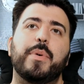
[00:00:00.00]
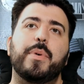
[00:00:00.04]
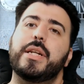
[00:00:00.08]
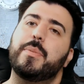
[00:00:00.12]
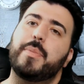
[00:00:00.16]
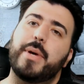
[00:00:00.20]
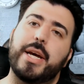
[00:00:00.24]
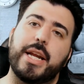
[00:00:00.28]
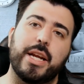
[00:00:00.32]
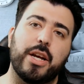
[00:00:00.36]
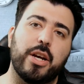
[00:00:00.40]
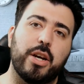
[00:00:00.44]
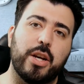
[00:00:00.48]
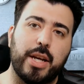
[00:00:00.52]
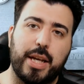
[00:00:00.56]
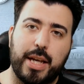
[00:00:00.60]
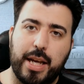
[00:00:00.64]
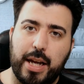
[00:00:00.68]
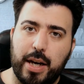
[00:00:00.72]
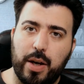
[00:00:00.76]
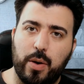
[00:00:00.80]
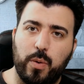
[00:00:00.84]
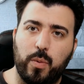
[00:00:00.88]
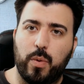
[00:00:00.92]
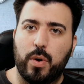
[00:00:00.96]
I've been debating on
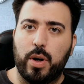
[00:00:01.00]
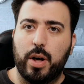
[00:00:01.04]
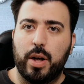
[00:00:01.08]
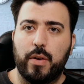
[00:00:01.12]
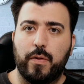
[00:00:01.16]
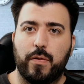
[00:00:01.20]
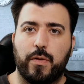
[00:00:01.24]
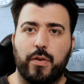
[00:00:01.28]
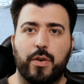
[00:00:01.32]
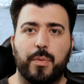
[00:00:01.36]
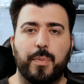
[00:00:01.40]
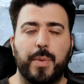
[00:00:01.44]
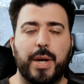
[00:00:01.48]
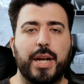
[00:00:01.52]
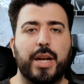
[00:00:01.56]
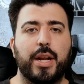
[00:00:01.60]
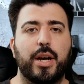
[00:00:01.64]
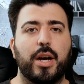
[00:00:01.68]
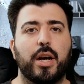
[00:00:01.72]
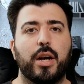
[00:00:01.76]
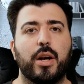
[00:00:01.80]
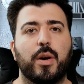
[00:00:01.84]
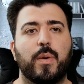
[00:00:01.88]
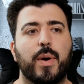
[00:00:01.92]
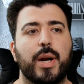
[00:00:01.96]
getting one for my
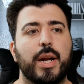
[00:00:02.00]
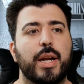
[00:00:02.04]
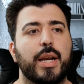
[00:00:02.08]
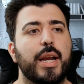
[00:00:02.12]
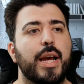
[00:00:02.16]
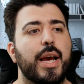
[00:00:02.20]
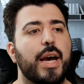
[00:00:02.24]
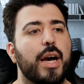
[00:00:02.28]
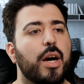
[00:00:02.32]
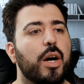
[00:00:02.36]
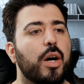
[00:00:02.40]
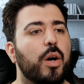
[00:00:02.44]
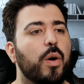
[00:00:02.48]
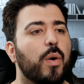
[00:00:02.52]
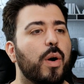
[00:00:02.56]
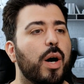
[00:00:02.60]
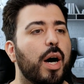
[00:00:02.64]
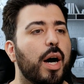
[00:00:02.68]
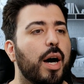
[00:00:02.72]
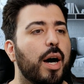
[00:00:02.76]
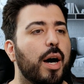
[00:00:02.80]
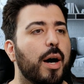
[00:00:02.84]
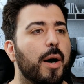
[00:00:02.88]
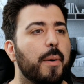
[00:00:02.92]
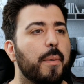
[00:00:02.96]
daughter right now,
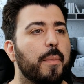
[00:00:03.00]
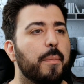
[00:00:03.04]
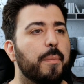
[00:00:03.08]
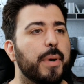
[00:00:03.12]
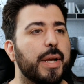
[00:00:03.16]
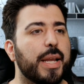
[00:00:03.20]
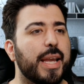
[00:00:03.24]
um,